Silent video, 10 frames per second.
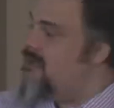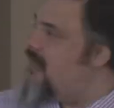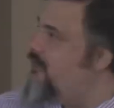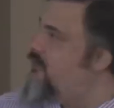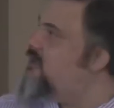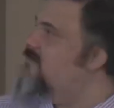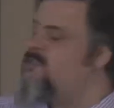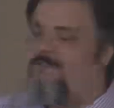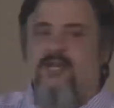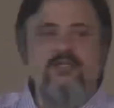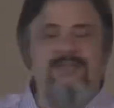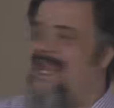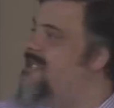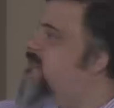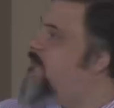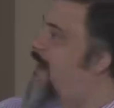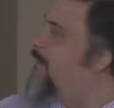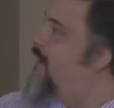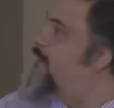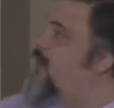Then there's some special cases
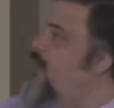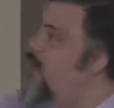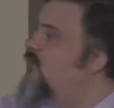pop up.